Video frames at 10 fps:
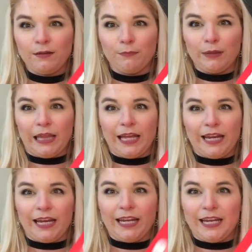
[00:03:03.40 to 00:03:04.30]

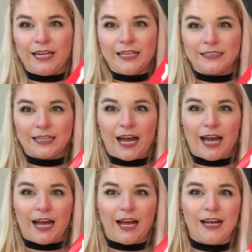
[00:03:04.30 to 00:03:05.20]
Bloody,
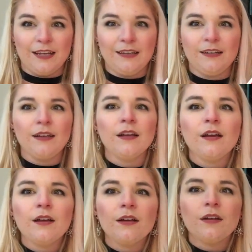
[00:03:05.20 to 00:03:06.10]
ha.
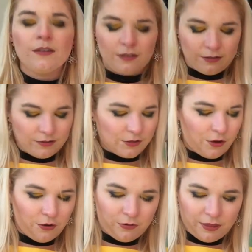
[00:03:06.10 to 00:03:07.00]

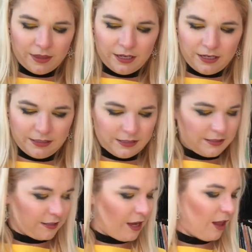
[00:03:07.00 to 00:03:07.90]
So this
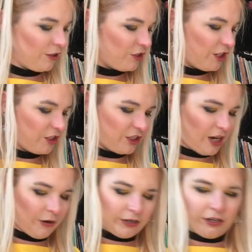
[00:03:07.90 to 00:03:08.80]
is the color changing
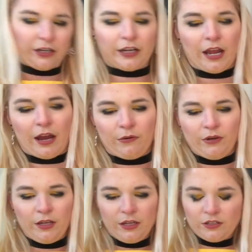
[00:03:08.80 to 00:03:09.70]
shower curtain. Now,
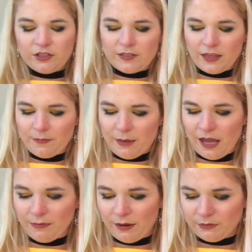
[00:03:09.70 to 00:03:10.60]
she said the
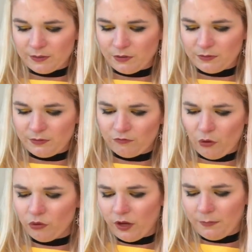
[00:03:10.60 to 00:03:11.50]
bath mat was supposed to be
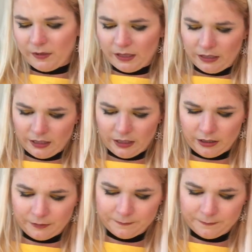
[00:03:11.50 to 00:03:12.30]
rolled up in here.